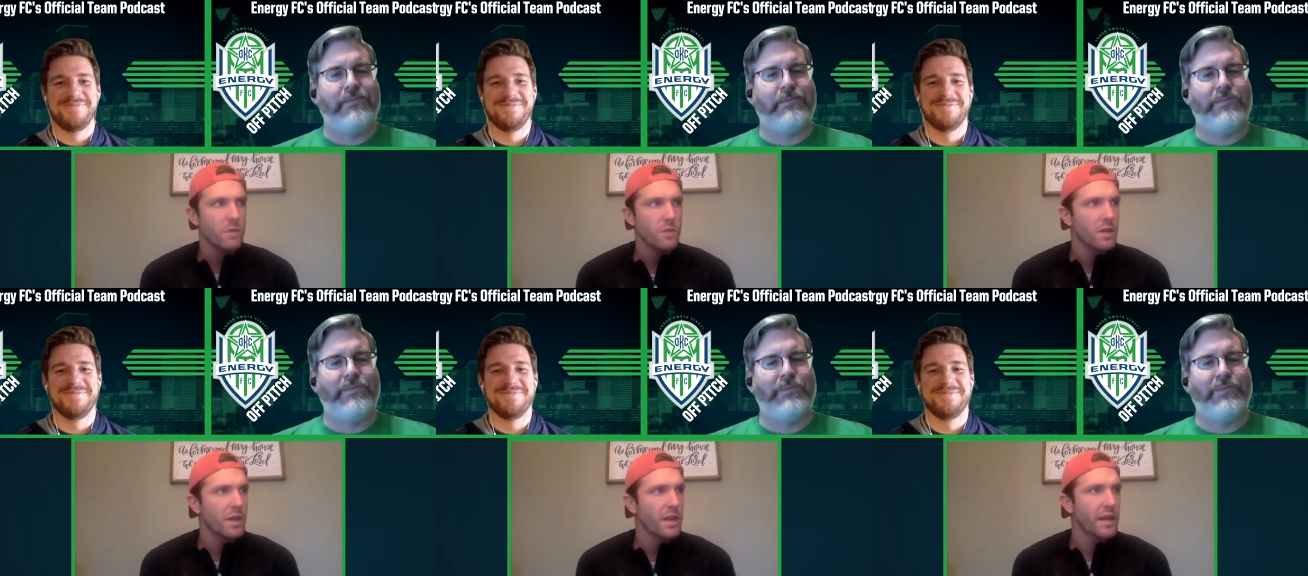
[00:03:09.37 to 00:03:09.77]

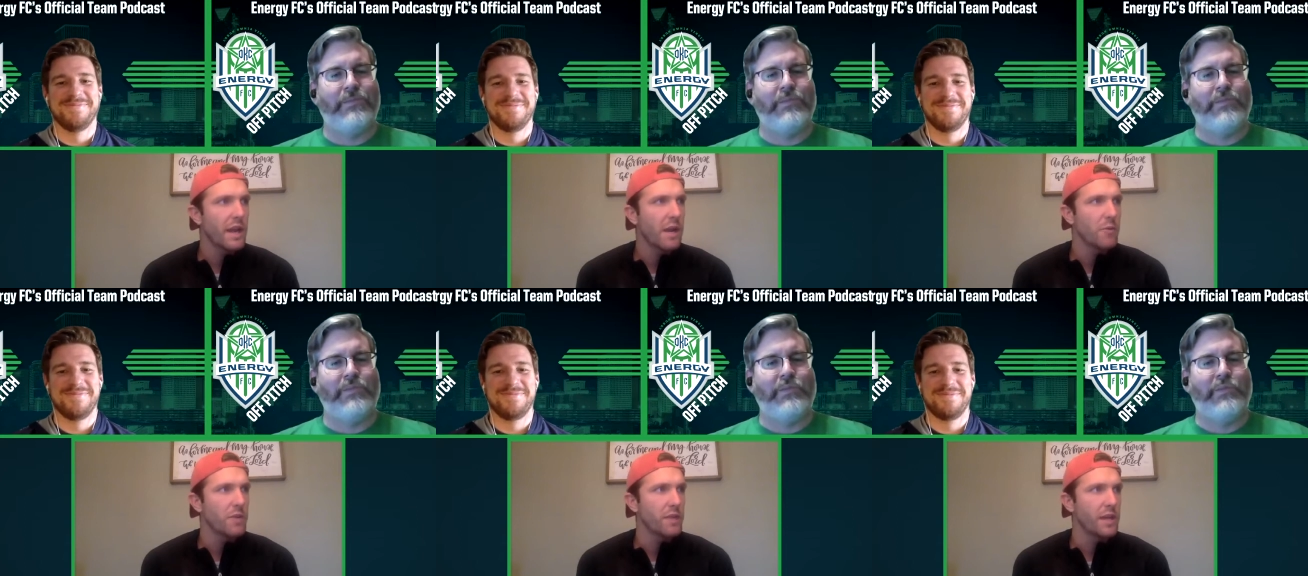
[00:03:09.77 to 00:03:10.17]
Speaker 1: hanging out
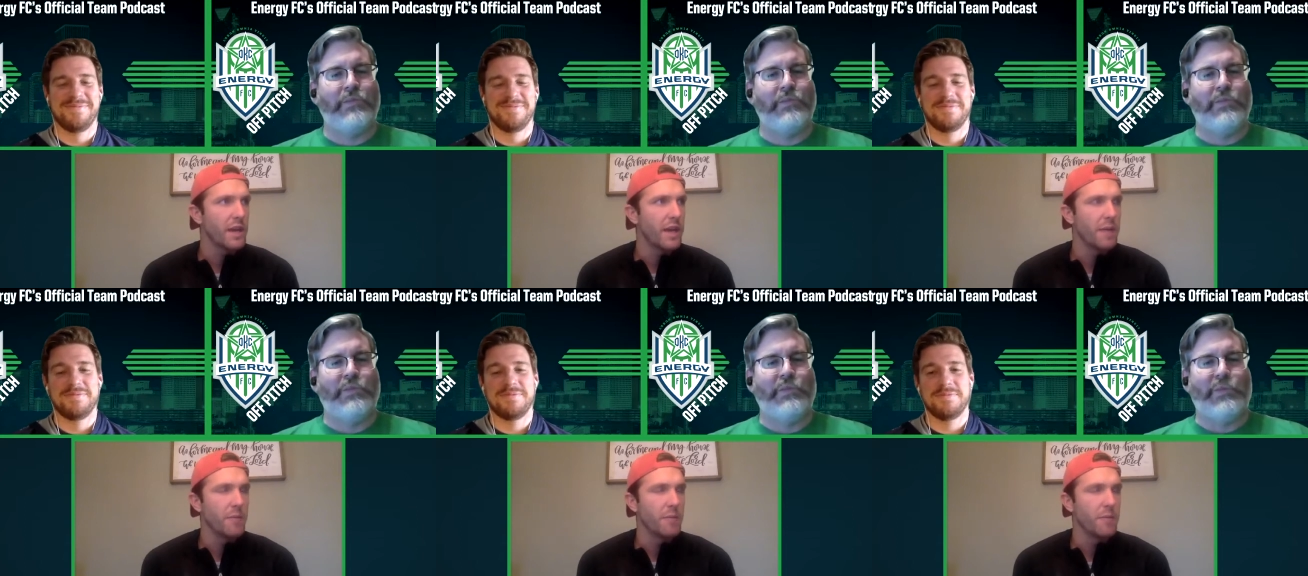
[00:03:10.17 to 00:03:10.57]
with the
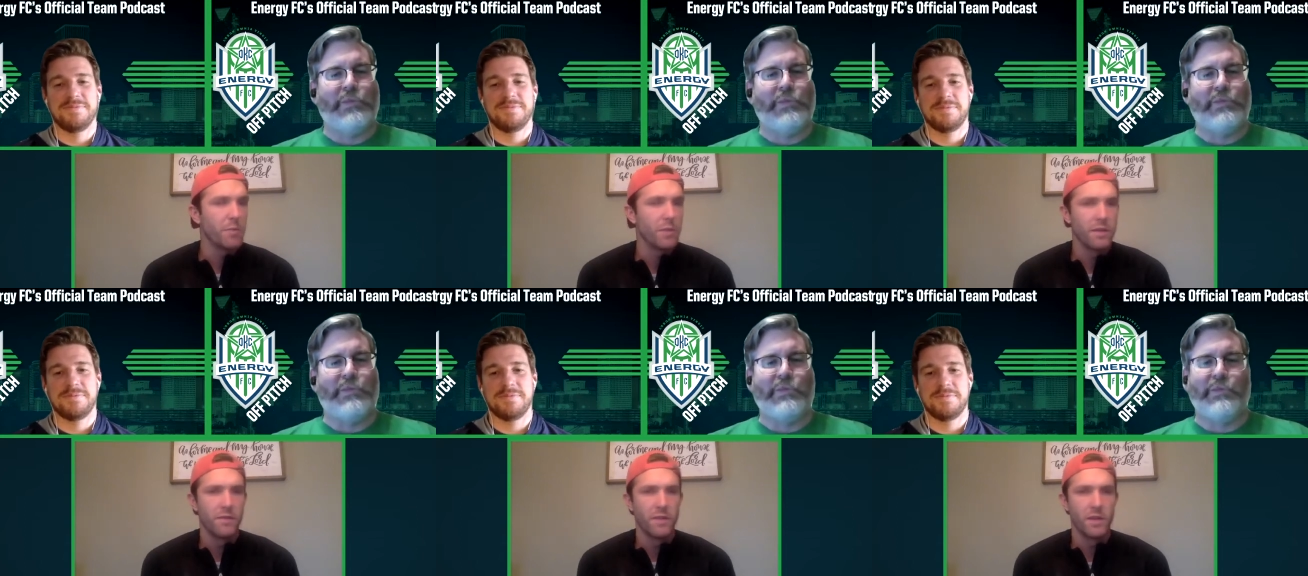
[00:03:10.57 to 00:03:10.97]
cat and
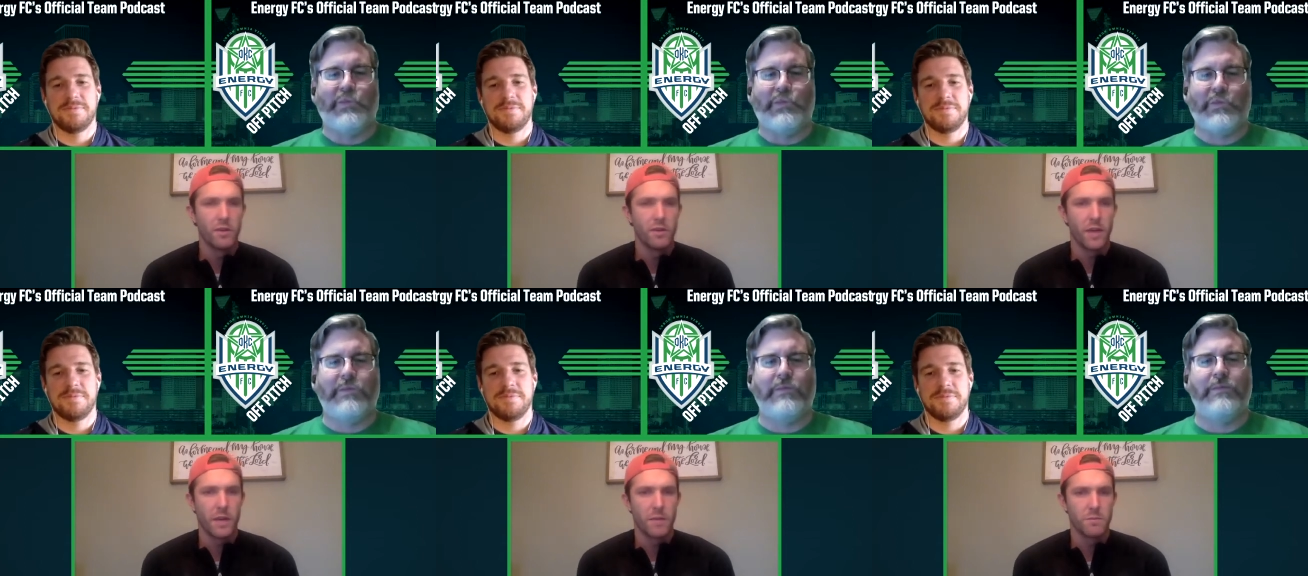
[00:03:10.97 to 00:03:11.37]
playing video
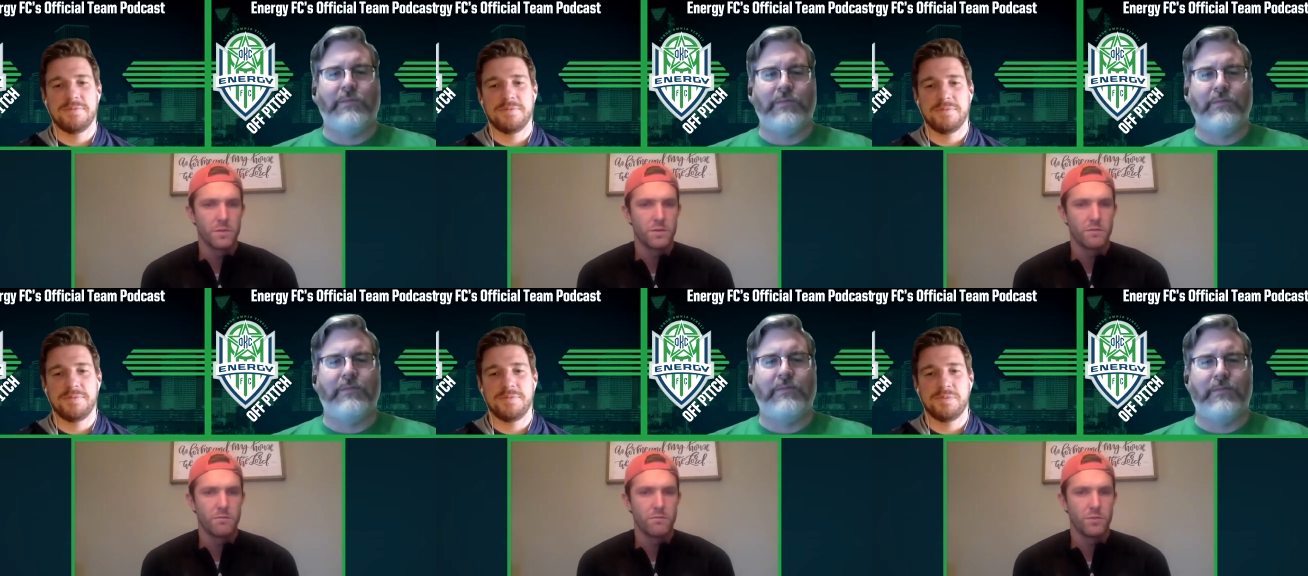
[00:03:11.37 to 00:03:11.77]
games,